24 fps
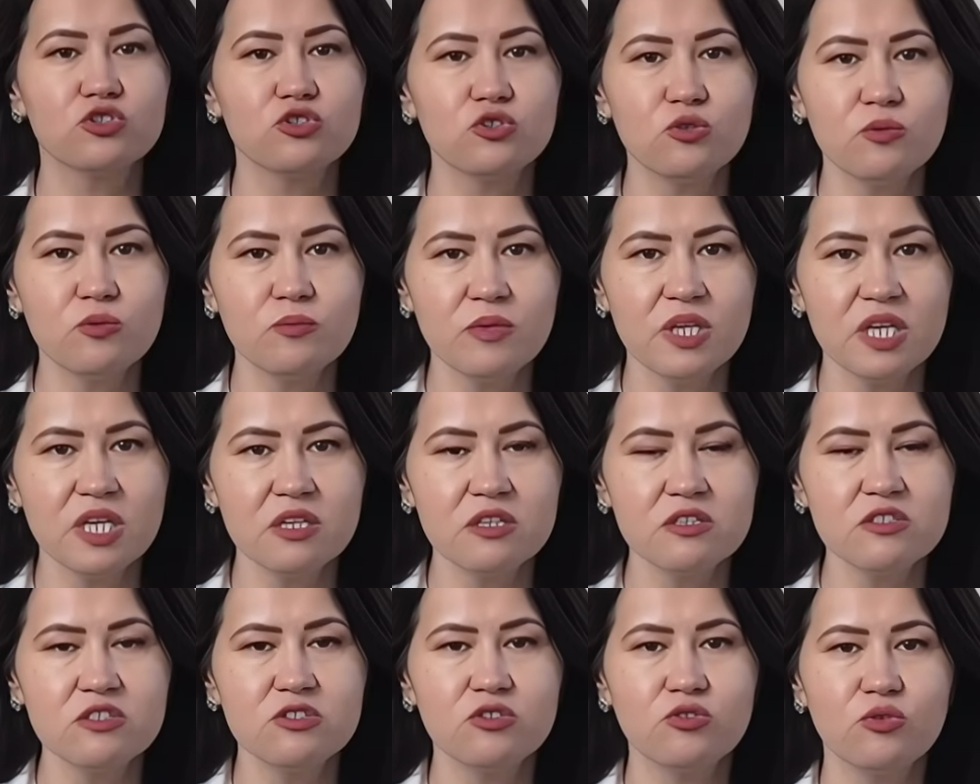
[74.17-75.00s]
two
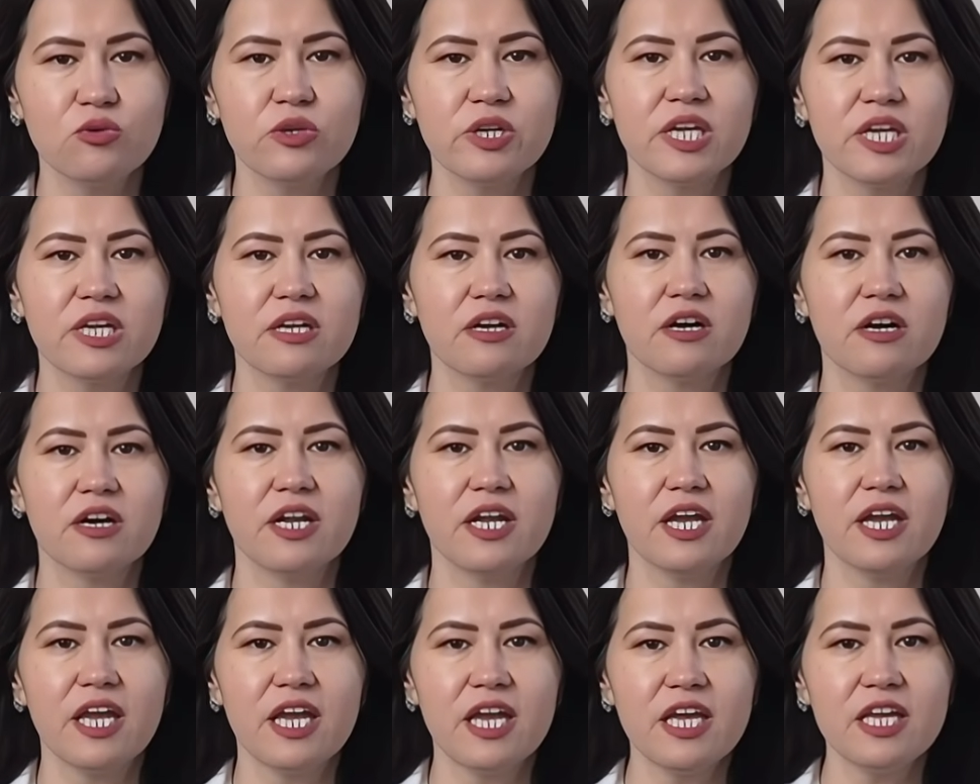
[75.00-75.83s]
meals during
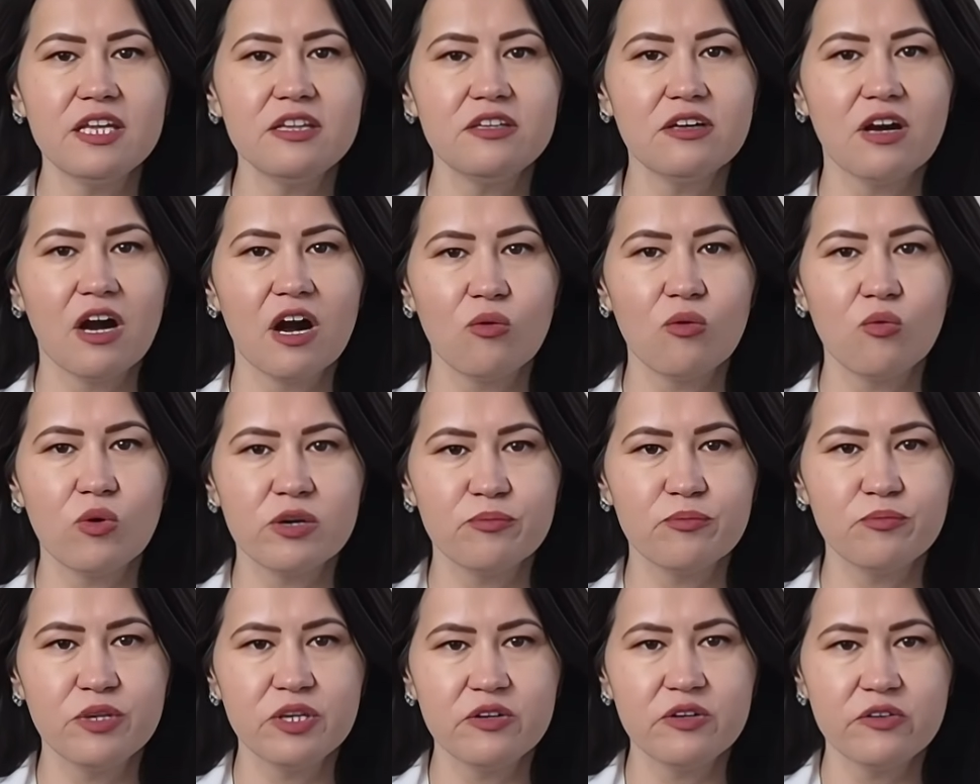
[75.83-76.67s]
an 8 hour
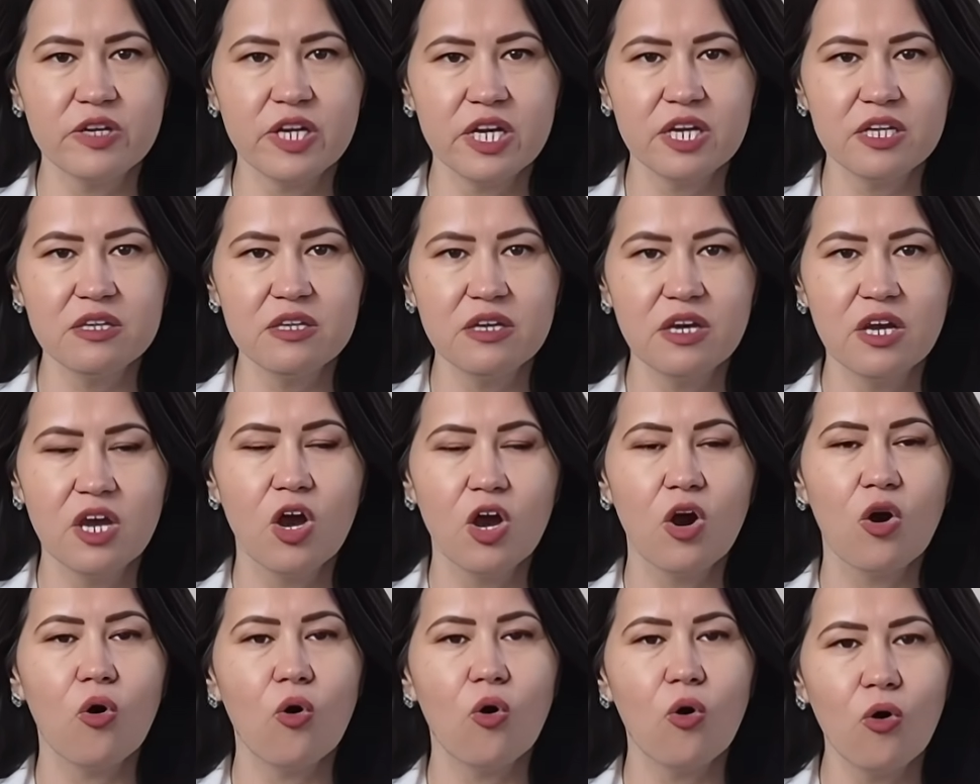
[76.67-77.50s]
period,
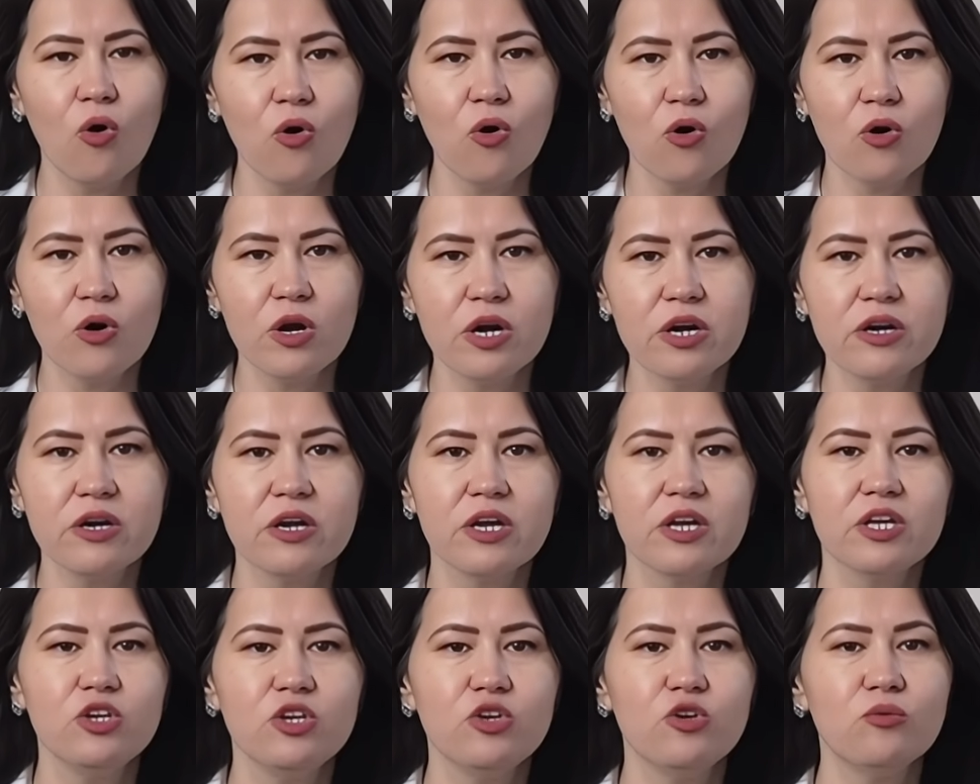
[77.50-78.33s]
or
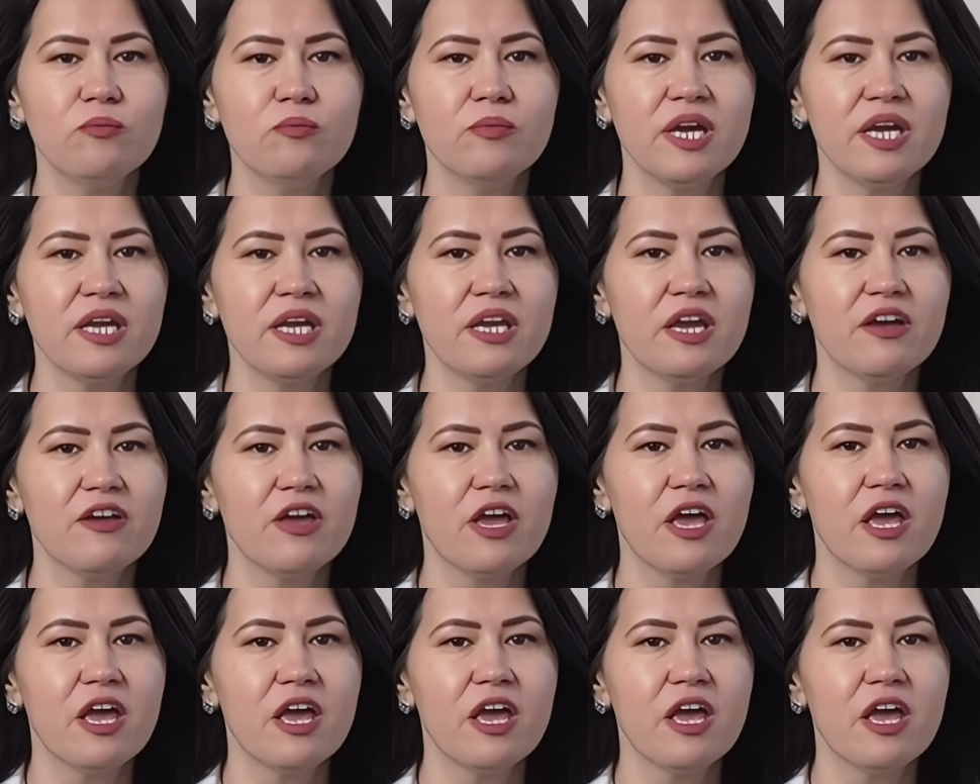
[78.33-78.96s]
you may